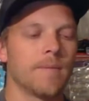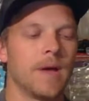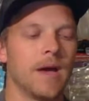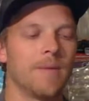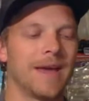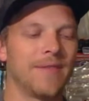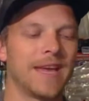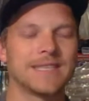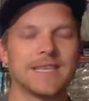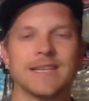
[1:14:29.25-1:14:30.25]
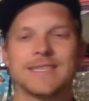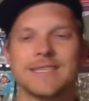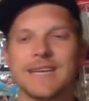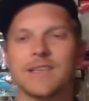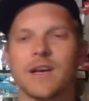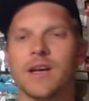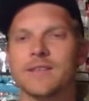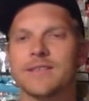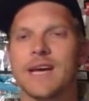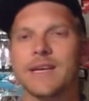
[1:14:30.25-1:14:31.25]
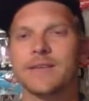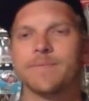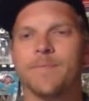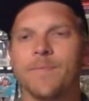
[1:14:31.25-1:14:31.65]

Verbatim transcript: Um, I think it's in the six aught size,